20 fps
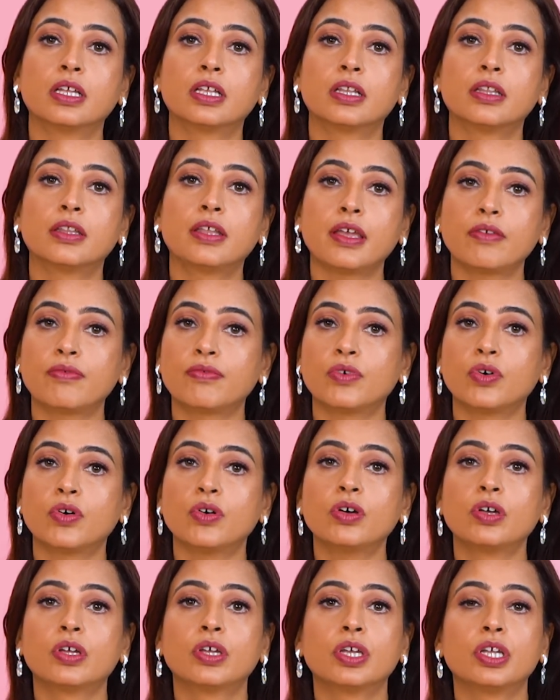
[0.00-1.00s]

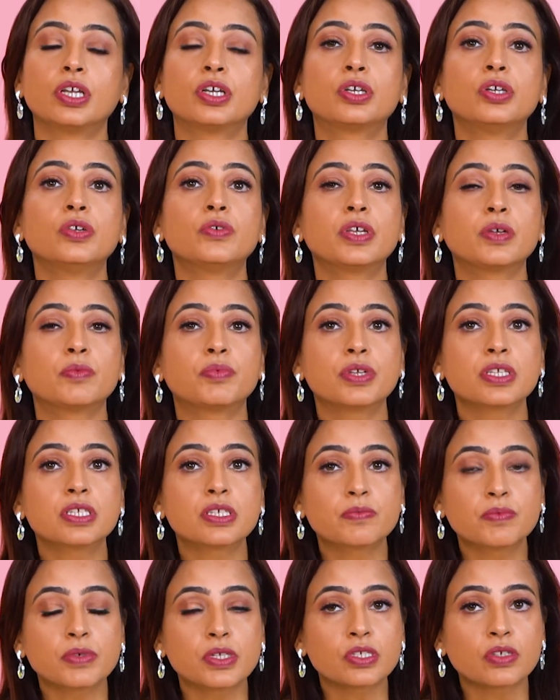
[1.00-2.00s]
therefore, including
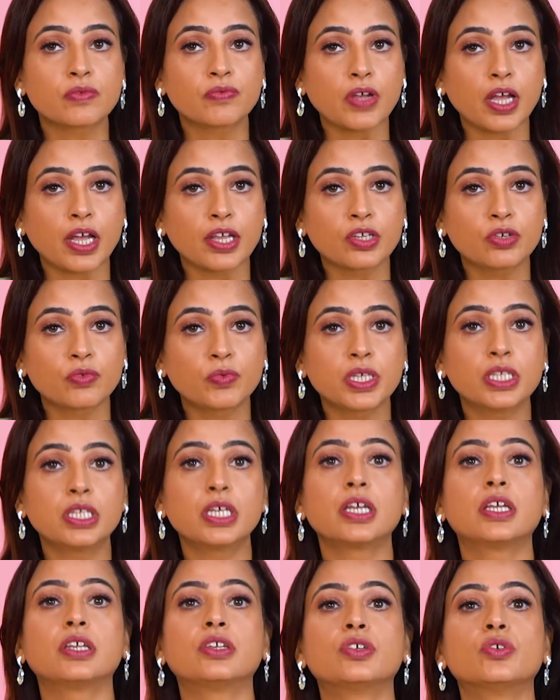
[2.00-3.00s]
principles of
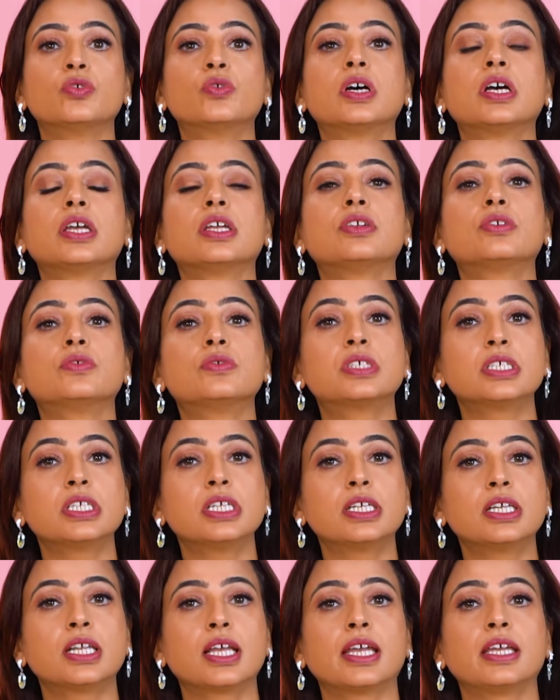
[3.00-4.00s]
Ayurveda and yoga in
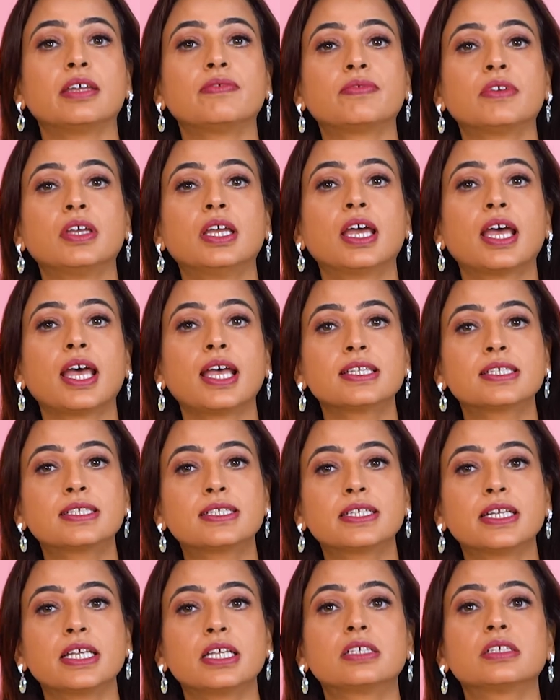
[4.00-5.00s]
routine life has
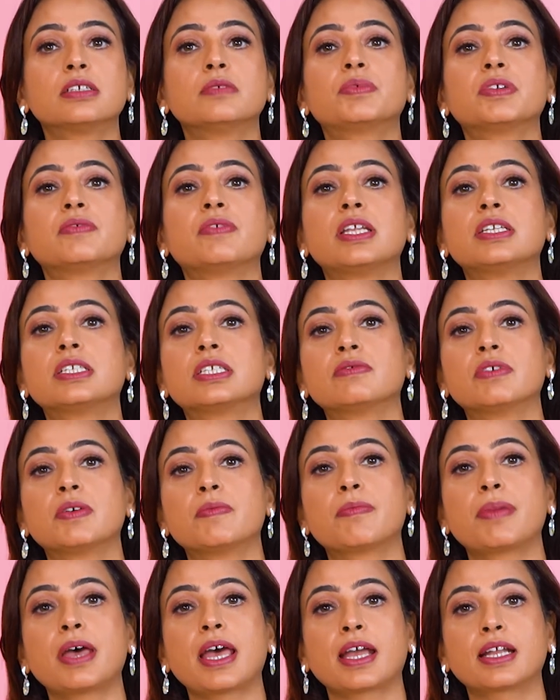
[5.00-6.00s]
greater preventive
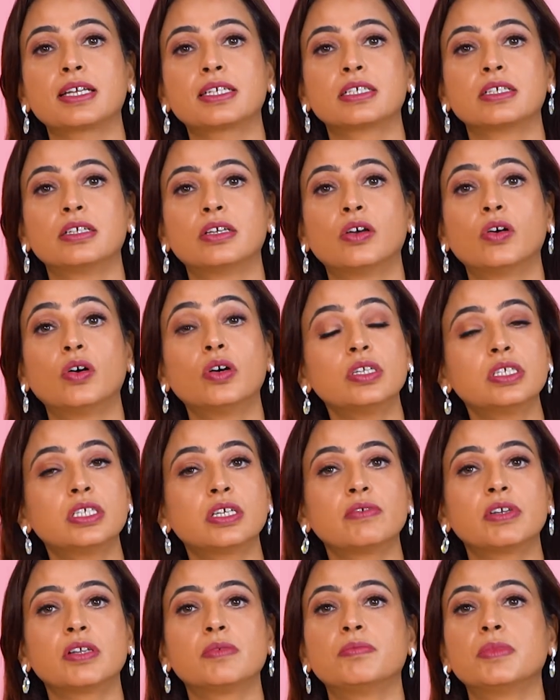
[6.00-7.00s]
impact on
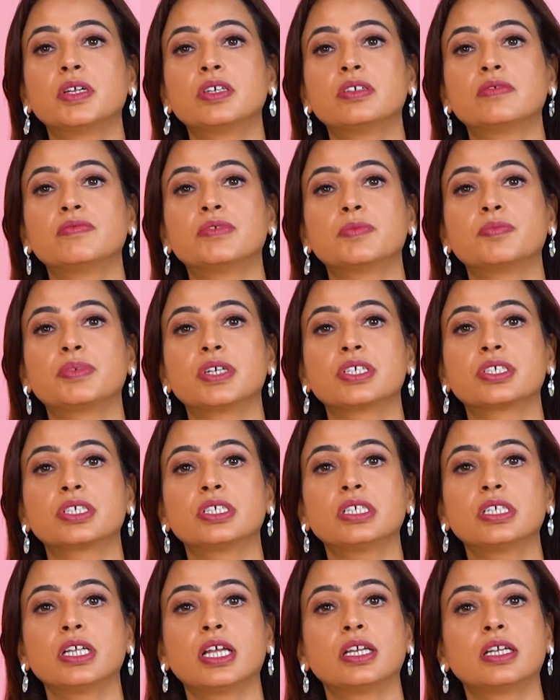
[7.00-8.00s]
development of
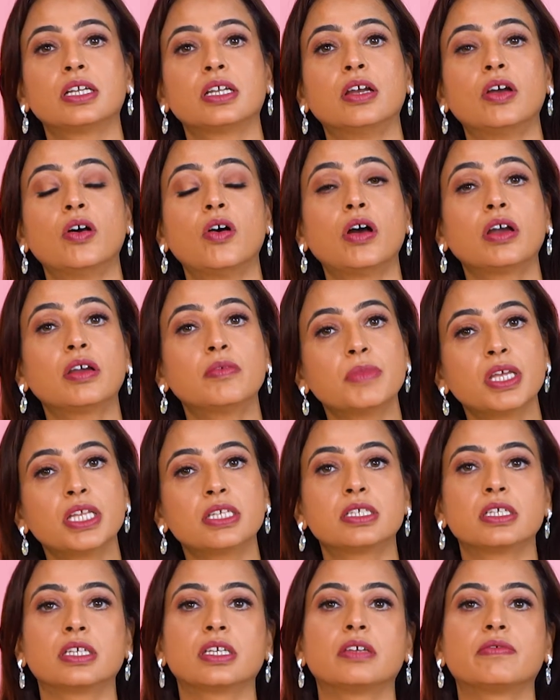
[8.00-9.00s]
depression and
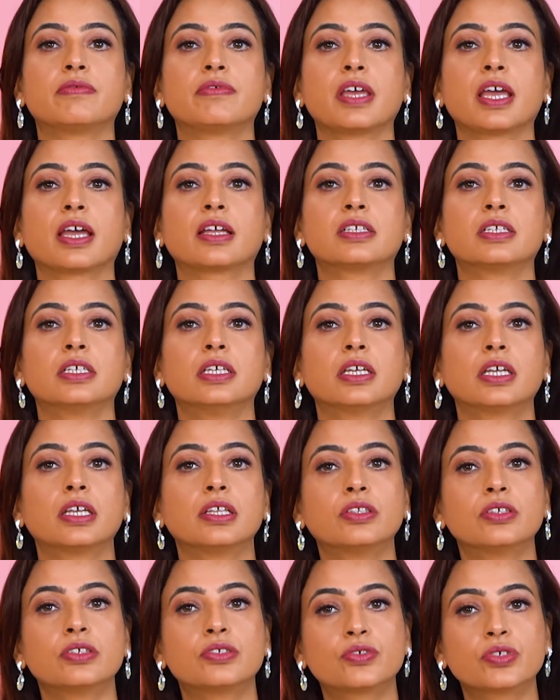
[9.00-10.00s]
augmenting effect
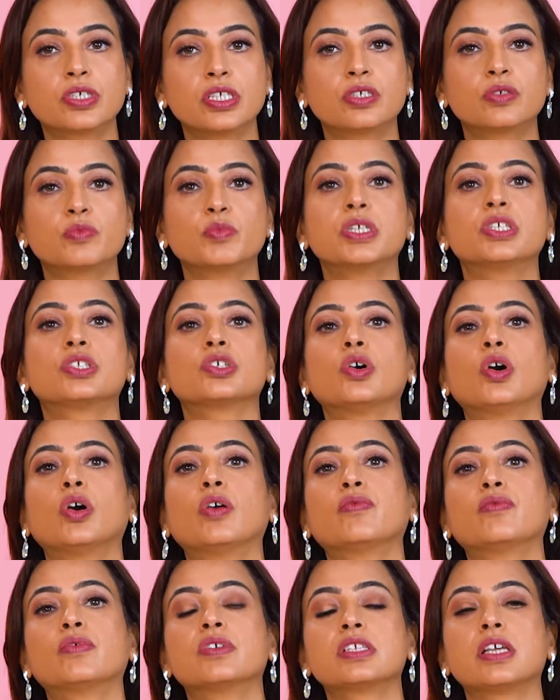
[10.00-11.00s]
in the treatment
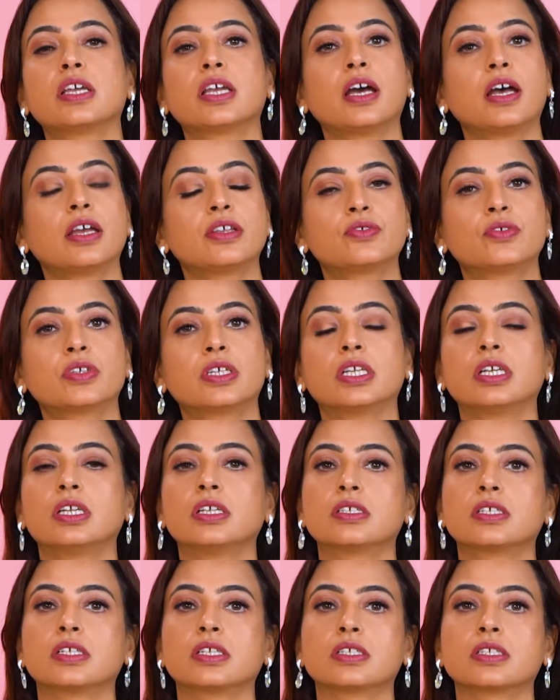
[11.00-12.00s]
of psychiatric
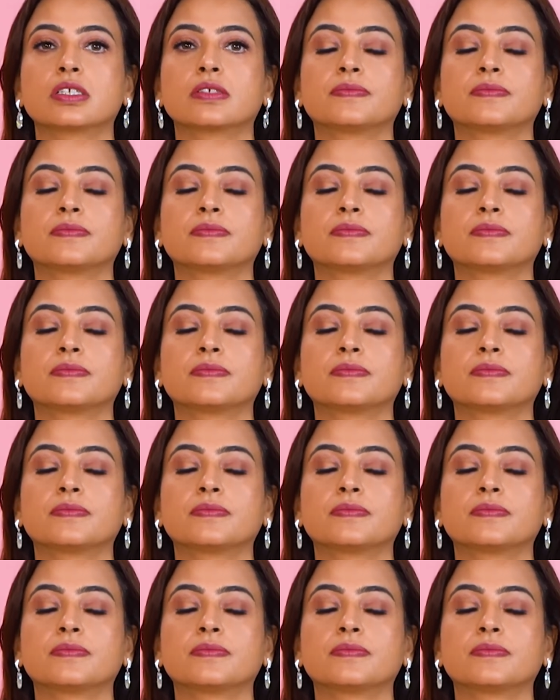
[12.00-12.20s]
illnesses.